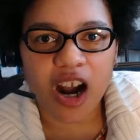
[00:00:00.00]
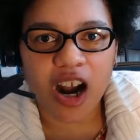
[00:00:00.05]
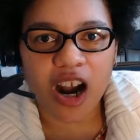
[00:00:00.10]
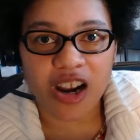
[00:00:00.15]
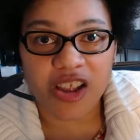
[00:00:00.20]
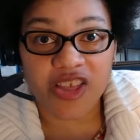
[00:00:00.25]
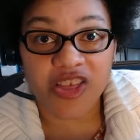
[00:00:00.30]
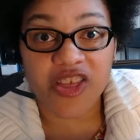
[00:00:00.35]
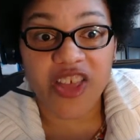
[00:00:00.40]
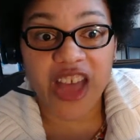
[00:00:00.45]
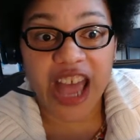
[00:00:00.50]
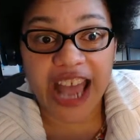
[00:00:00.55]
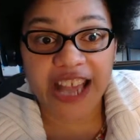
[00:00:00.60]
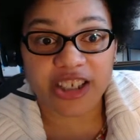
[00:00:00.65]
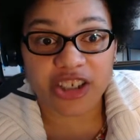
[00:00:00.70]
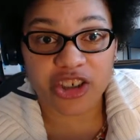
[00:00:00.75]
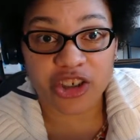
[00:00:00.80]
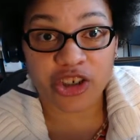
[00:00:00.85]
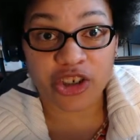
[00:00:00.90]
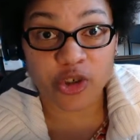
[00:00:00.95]
are
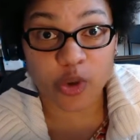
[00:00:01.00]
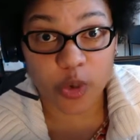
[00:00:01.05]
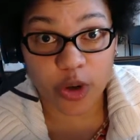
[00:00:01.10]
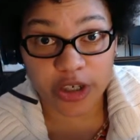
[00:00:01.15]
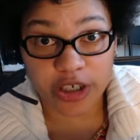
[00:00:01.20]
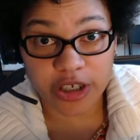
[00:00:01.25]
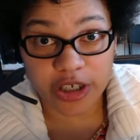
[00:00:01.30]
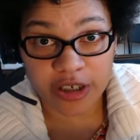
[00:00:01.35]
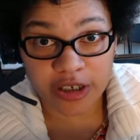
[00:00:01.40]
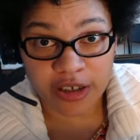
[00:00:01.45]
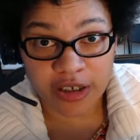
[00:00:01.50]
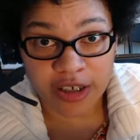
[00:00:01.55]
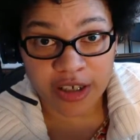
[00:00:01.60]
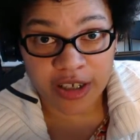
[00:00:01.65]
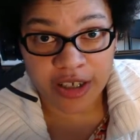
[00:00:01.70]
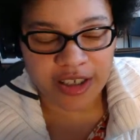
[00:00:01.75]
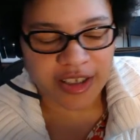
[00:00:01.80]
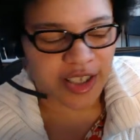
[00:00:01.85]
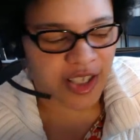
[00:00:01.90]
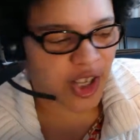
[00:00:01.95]
that short.
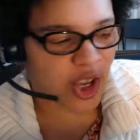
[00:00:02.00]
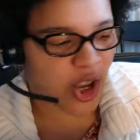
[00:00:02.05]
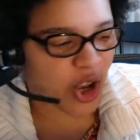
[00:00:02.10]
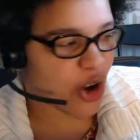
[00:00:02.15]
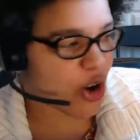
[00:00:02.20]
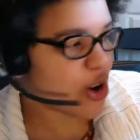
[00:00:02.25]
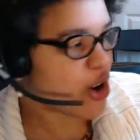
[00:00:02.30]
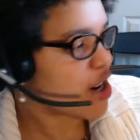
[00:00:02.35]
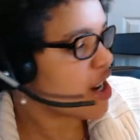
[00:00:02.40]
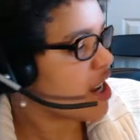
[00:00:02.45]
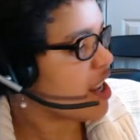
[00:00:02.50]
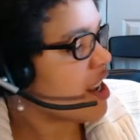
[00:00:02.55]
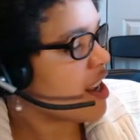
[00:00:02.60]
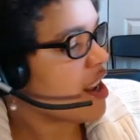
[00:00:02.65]
So,